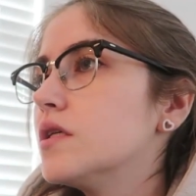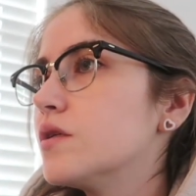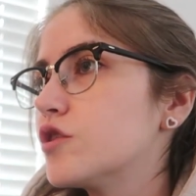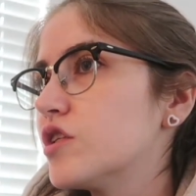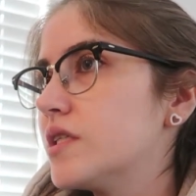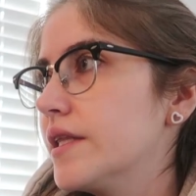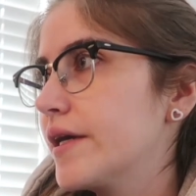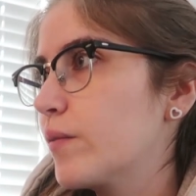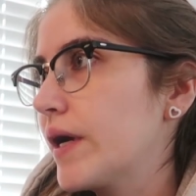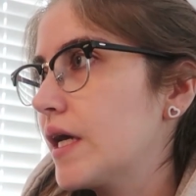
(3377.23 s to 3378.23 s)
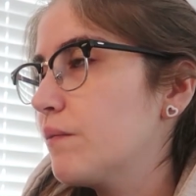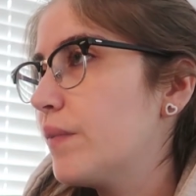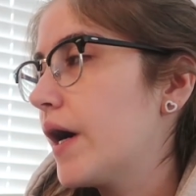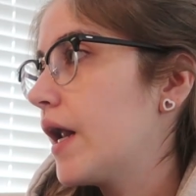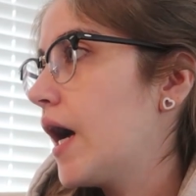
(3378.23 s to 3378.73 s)
So it's just sitting there waiting,
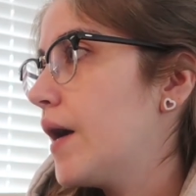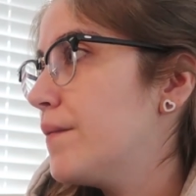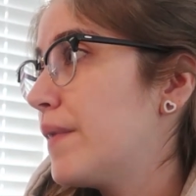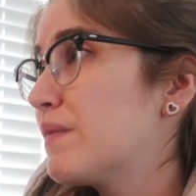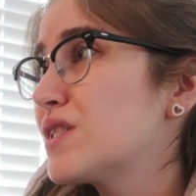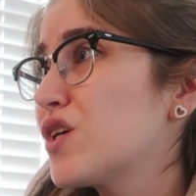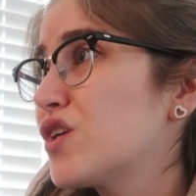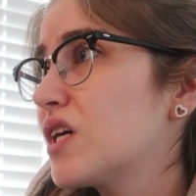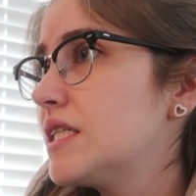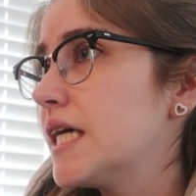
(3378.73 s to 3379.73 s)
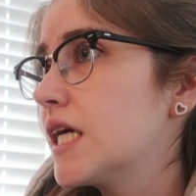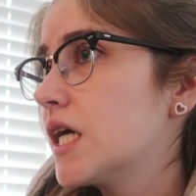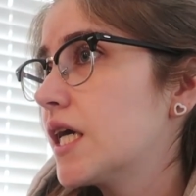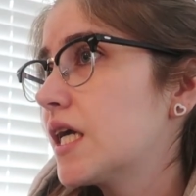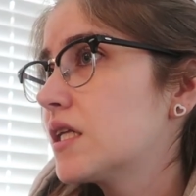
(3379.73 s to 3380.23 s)
but um, I'm going to start cooking
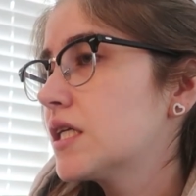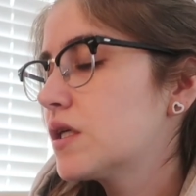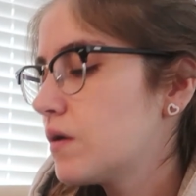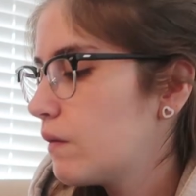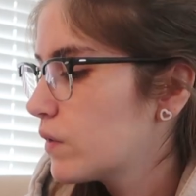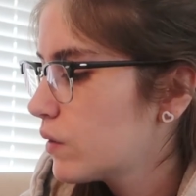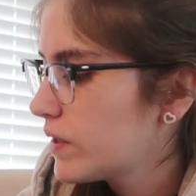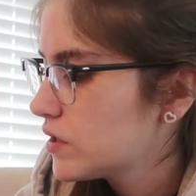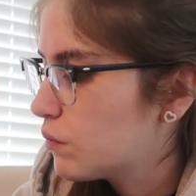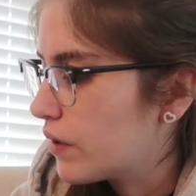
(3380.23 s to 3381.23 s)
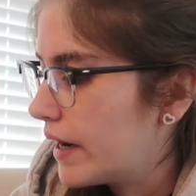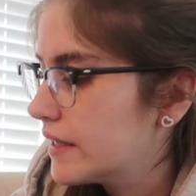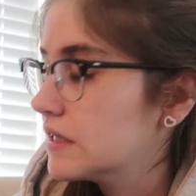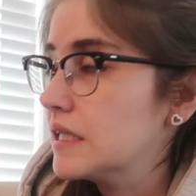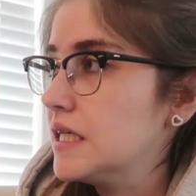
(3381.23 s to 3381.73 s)
dinner in a little. I'm going to wait till
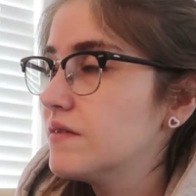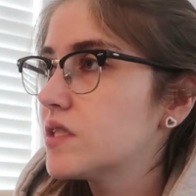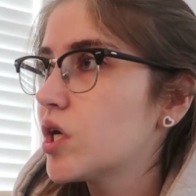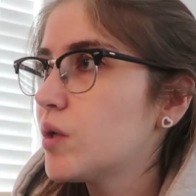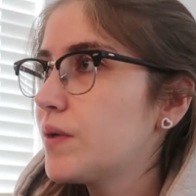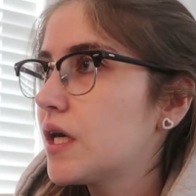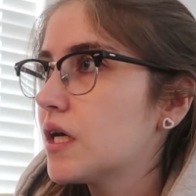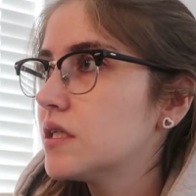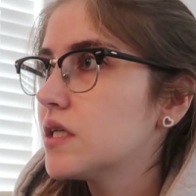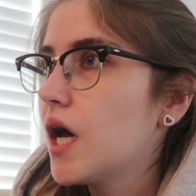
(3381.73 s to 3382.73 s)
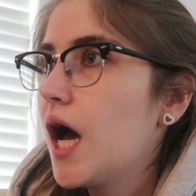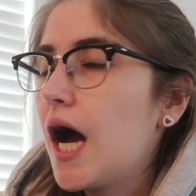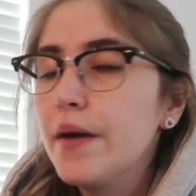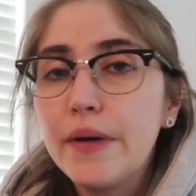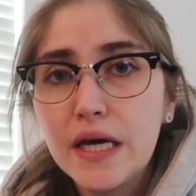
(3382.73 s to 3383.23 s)
Brian leaves though because
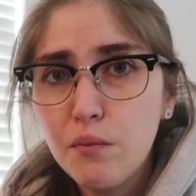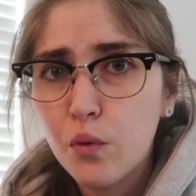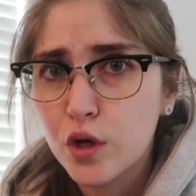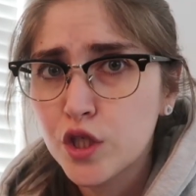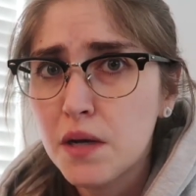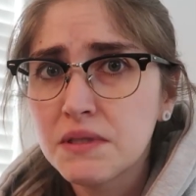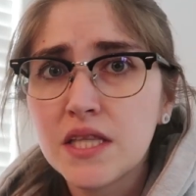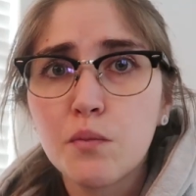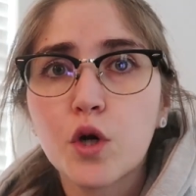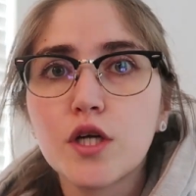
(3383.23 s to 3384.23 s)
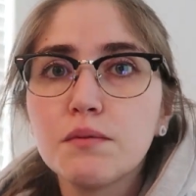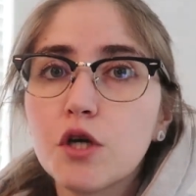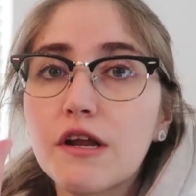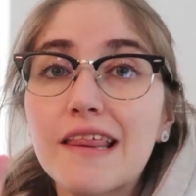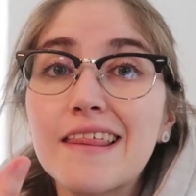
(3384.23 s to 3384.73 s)
I'm making pork chops, and the pork chops
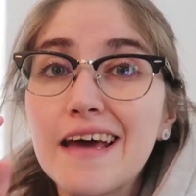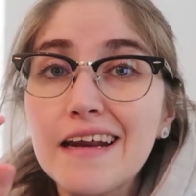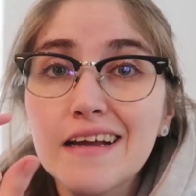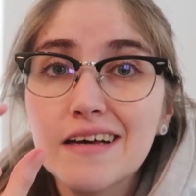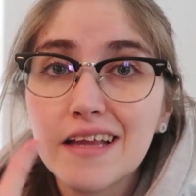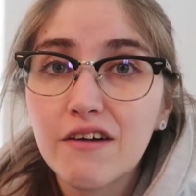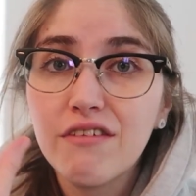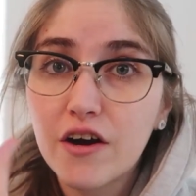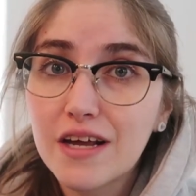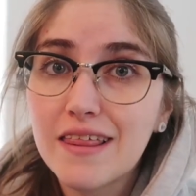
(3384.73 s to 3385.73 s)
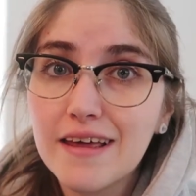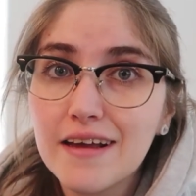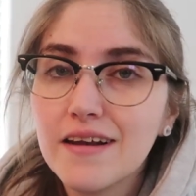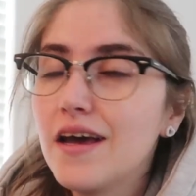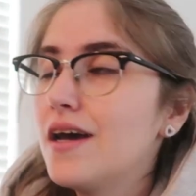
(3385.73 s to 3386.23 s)
are thin, like very
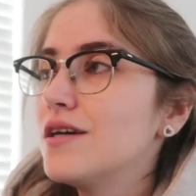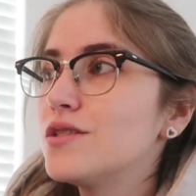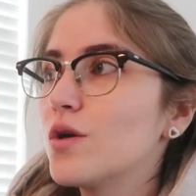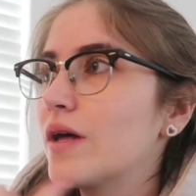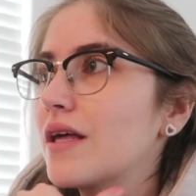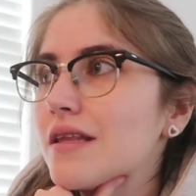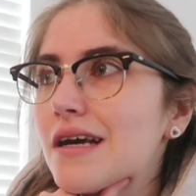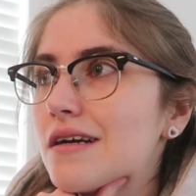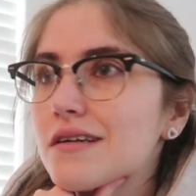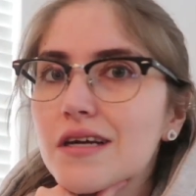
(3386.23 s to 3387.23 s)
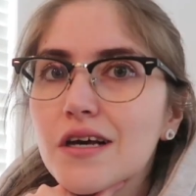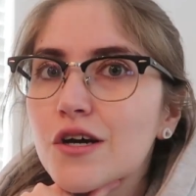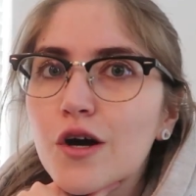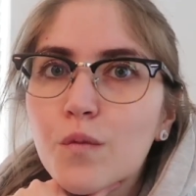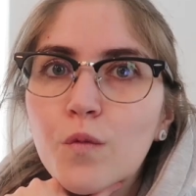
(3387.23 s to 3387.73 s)
thin. So like they're going to
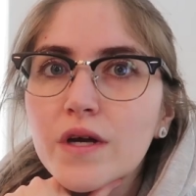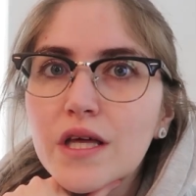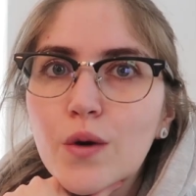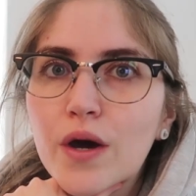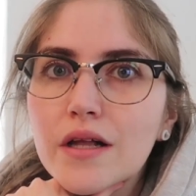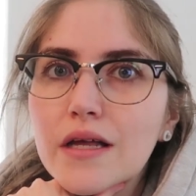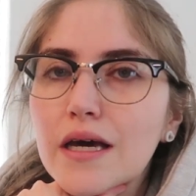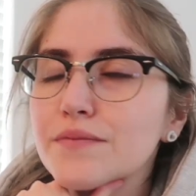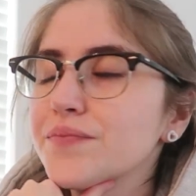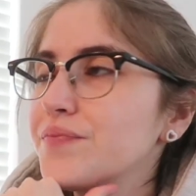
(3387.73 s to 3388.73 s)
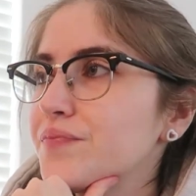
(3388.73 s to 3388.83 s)
cook really quickly.